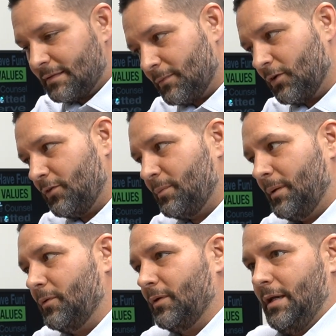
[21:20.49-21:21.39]
Some of those
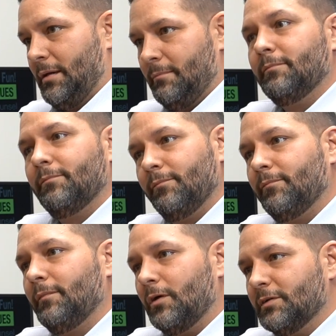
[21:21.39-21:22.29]
people
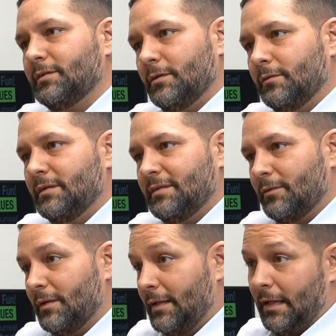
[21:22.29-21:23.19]
came also because
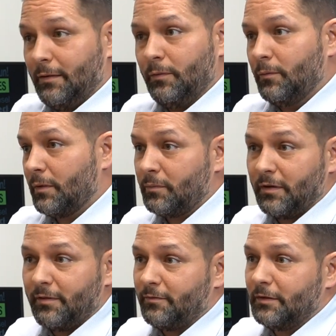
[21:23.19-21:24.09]
they were like, "Hey, we want a
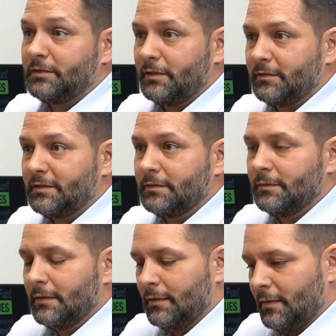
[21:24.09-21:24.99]
breath of fresh air
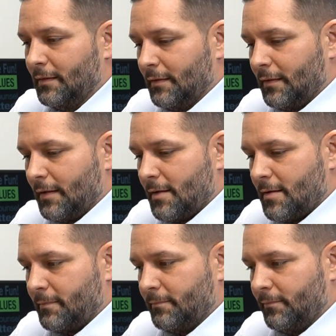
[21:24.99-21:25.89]
too."
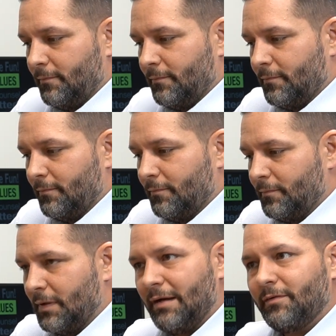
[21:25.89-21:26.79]

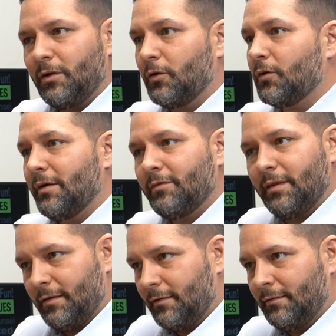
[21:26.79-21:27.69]
But having to learn
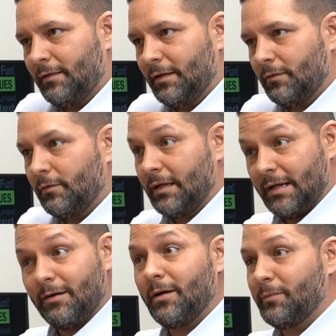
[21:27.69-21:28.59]
everything, you know. And
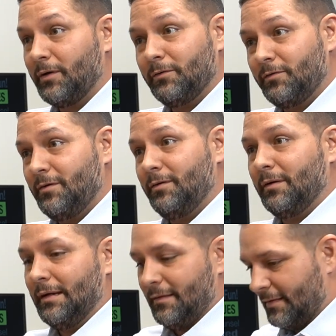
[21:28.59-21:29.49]
now I'm a coach
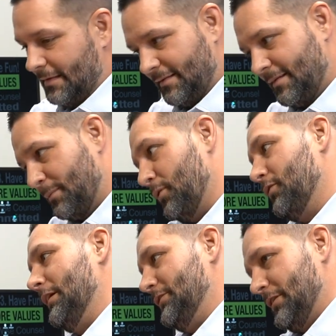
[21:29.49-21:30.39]
too. I think that's the
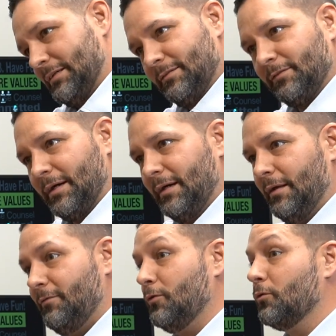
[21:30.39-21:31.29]
progression, right?
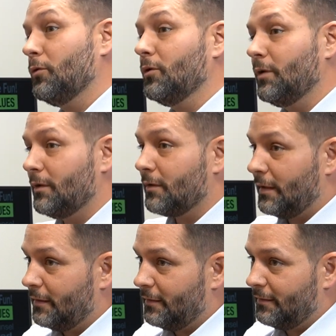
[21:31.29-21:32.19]
If you really are
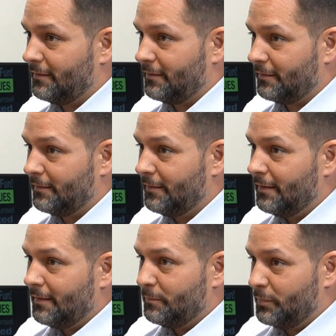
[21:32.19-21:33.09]
in it to
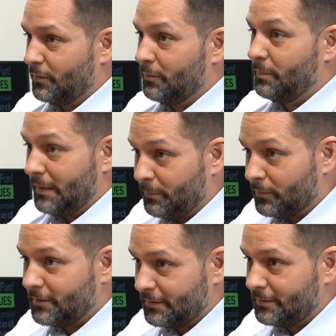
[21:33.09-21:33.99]
build
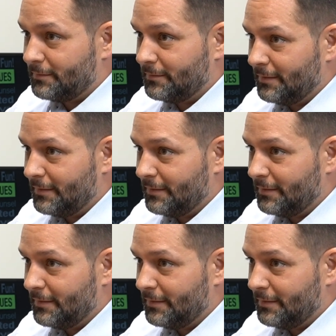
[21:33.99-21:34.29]
people too,